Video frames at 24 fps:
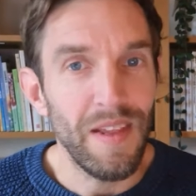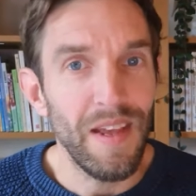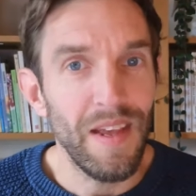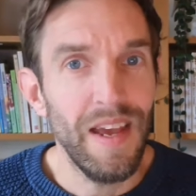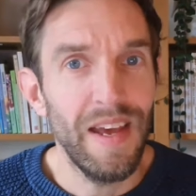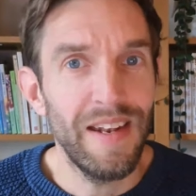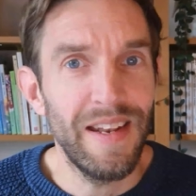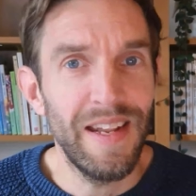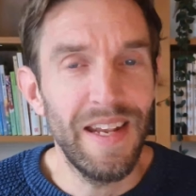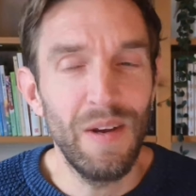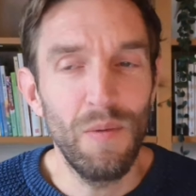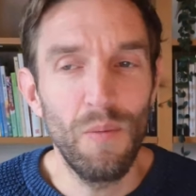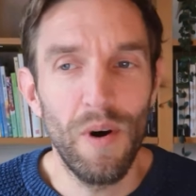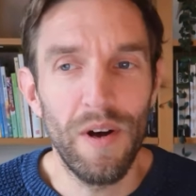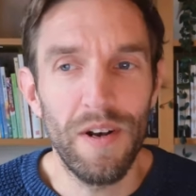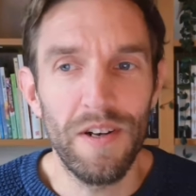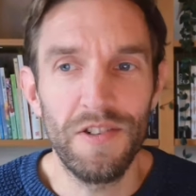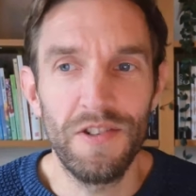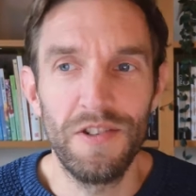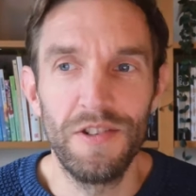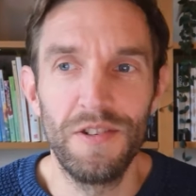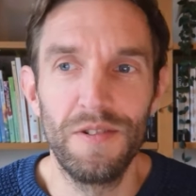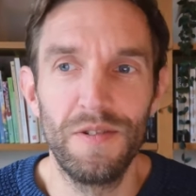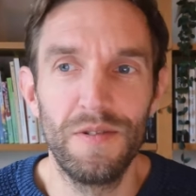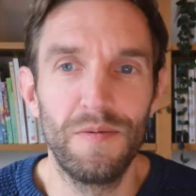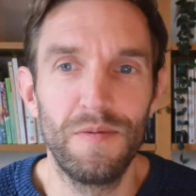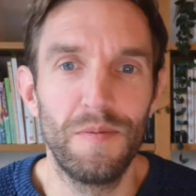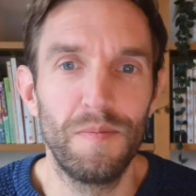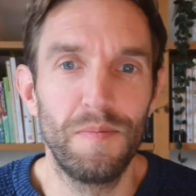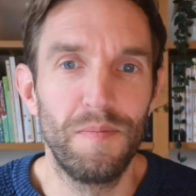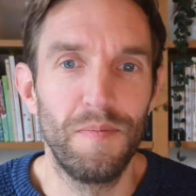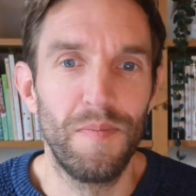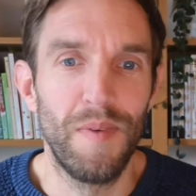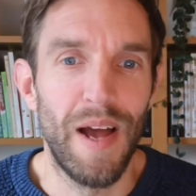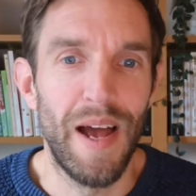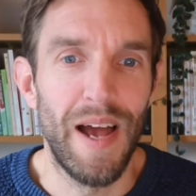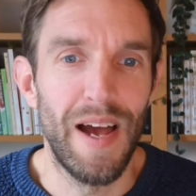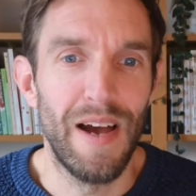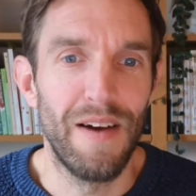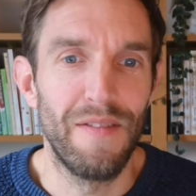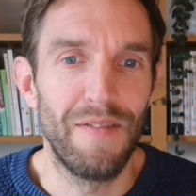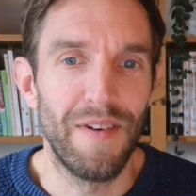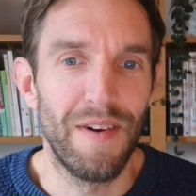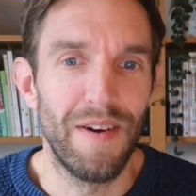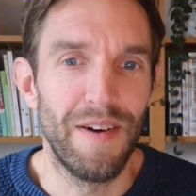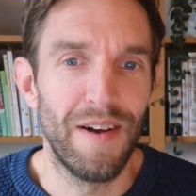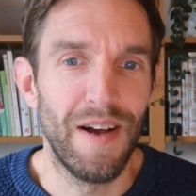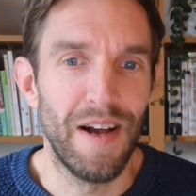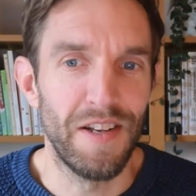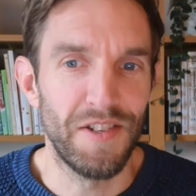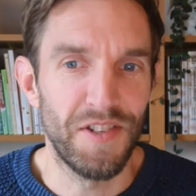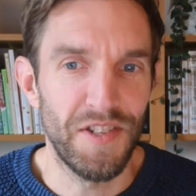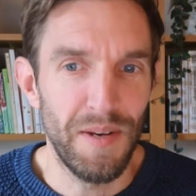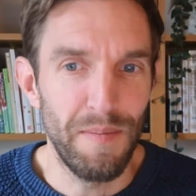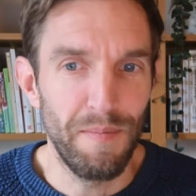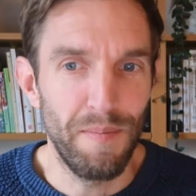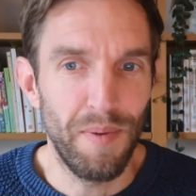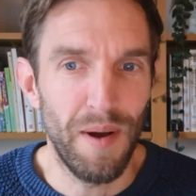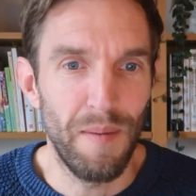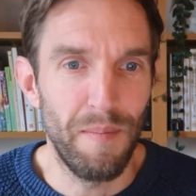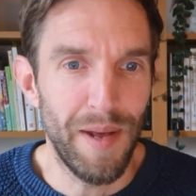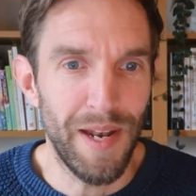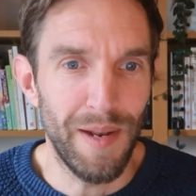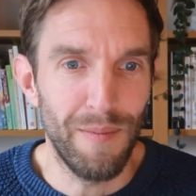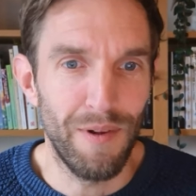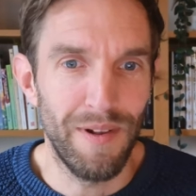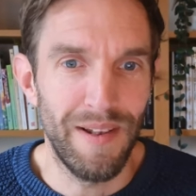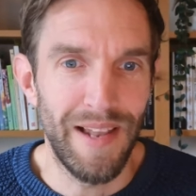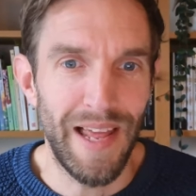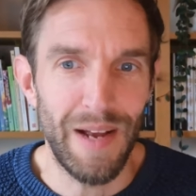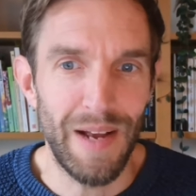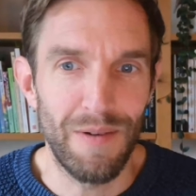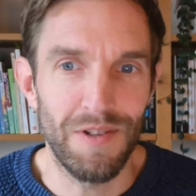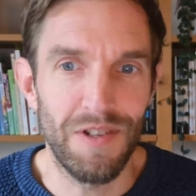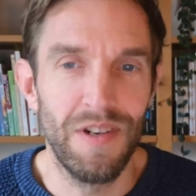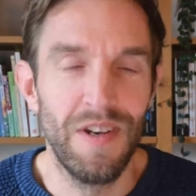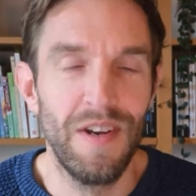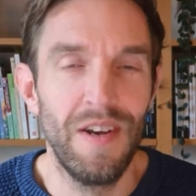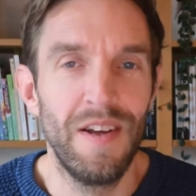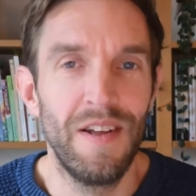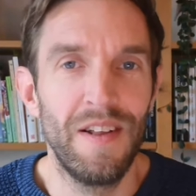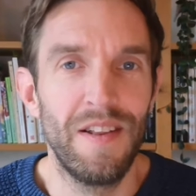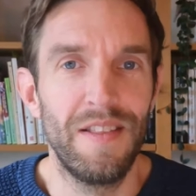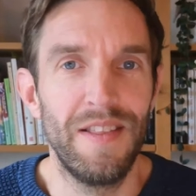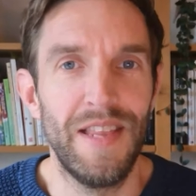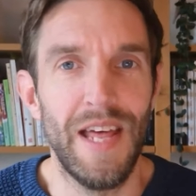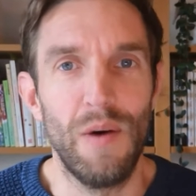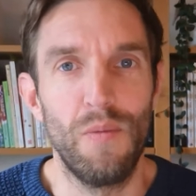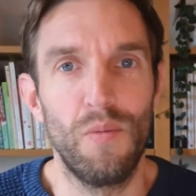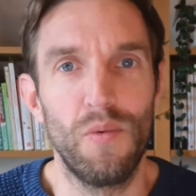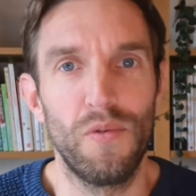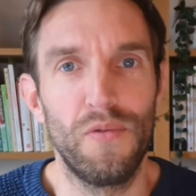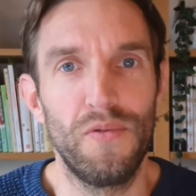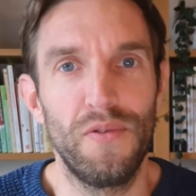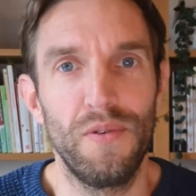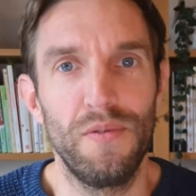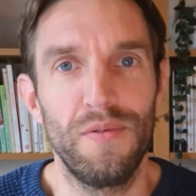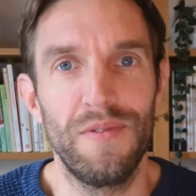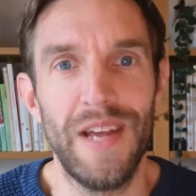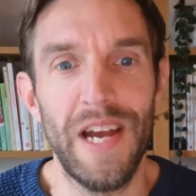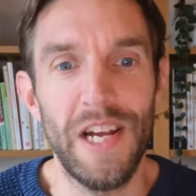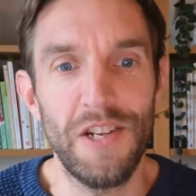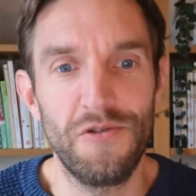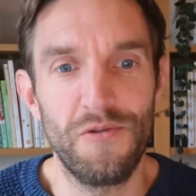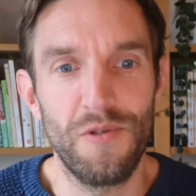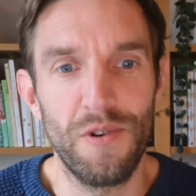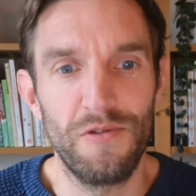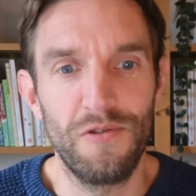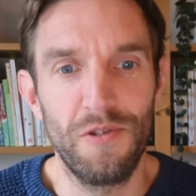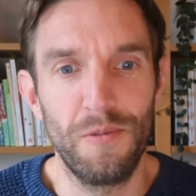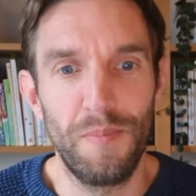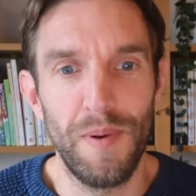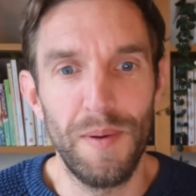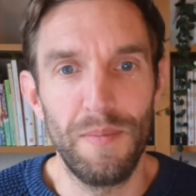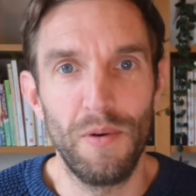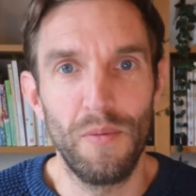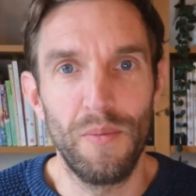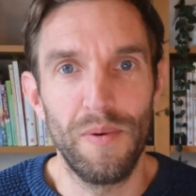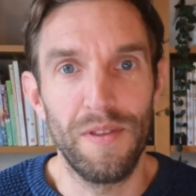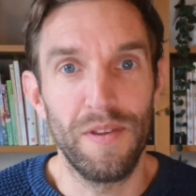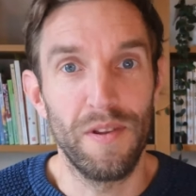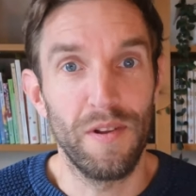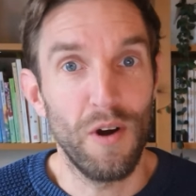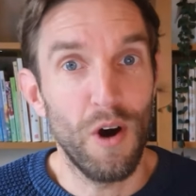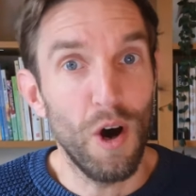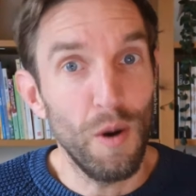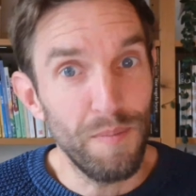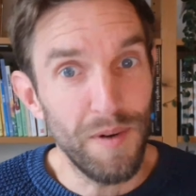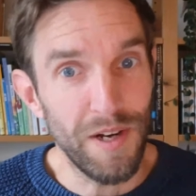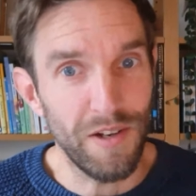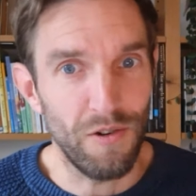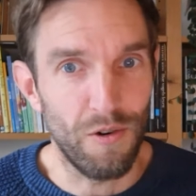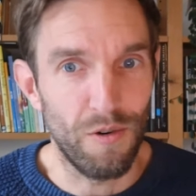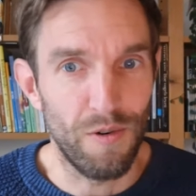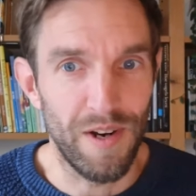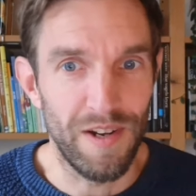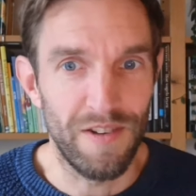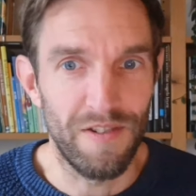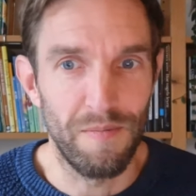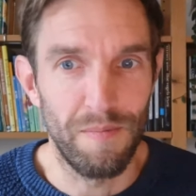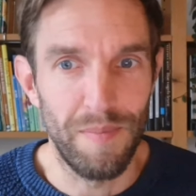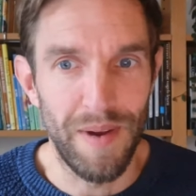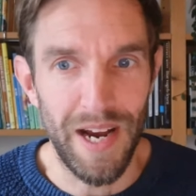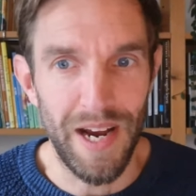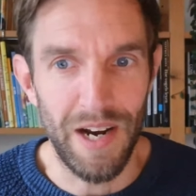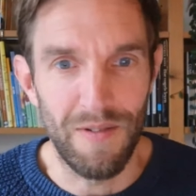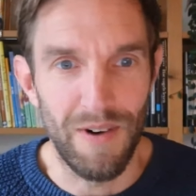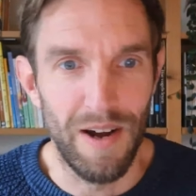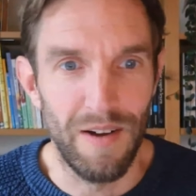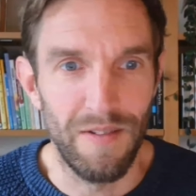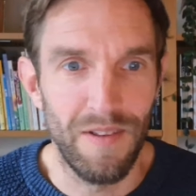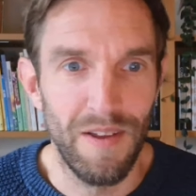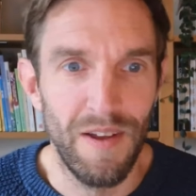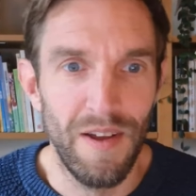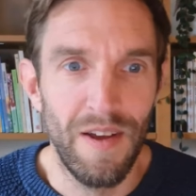And he wanted to have a, a simple embeddable language that would feel natural to people with an object oriented background.